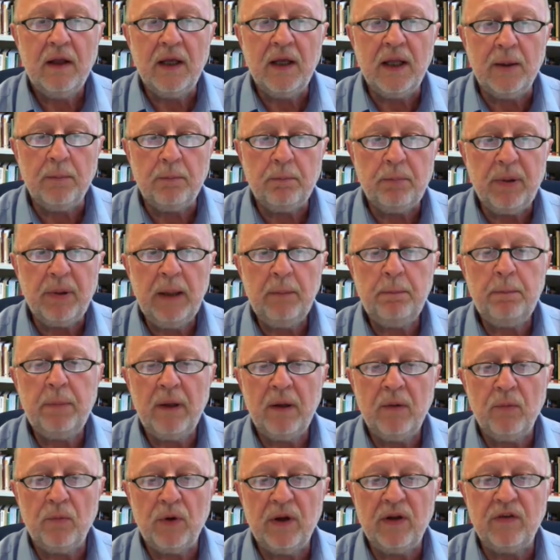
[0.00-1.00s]
in
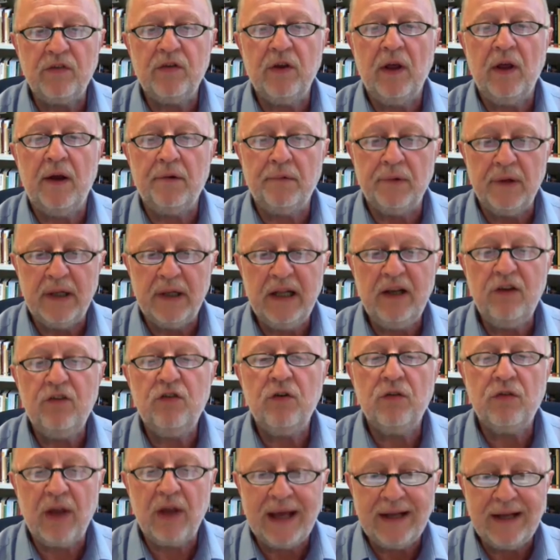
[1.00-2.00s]
people with a
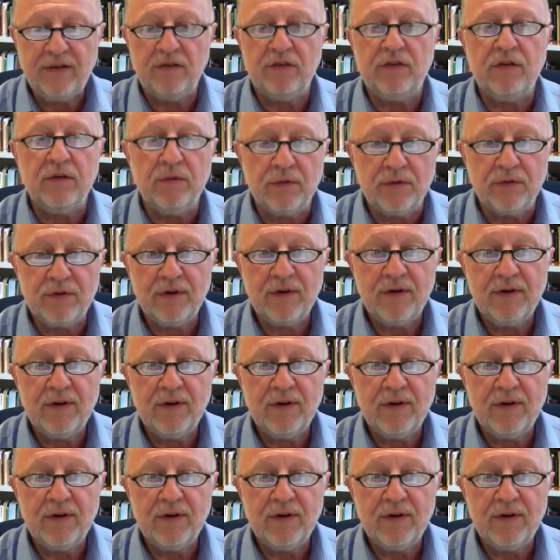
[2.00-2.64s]
religious attitude.